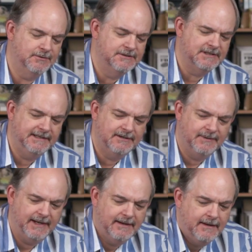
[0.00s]
throws the lead
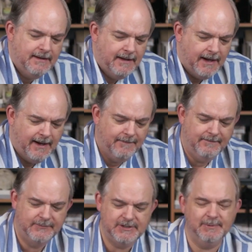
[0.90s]
away.
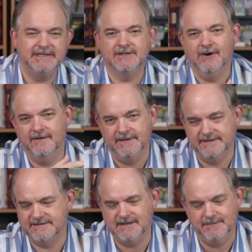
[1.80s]
She plays a card that
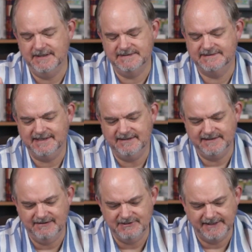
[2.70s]
someone is
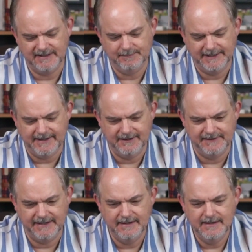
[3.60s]
definitely going to play higher
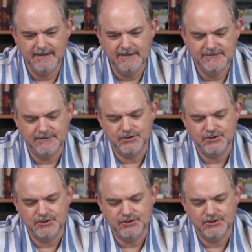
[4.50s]
than. So